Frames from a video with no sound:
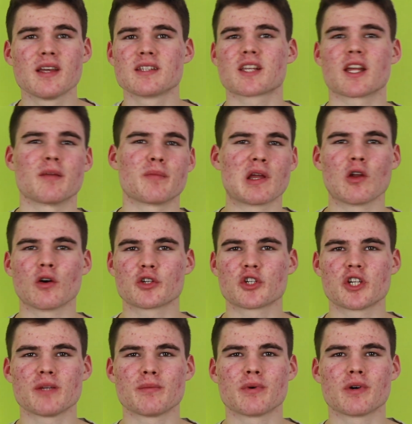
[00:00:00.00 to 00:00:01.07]
It's going to be a lot
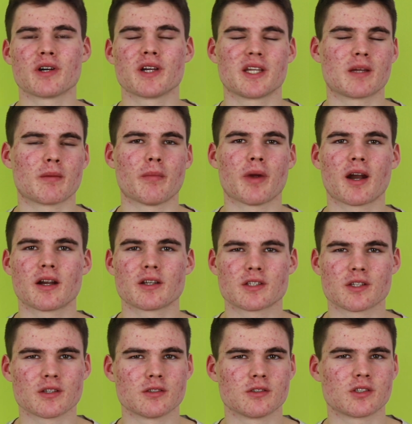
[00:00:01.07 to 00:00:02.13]
cheaper in
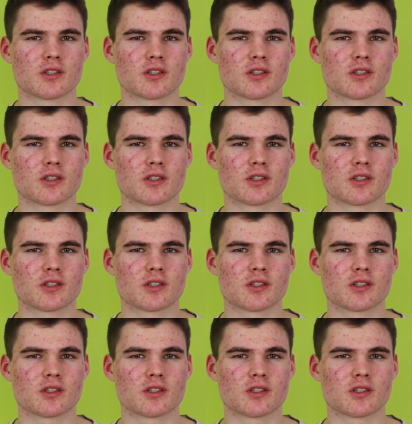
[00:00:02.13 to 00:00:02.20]
comparison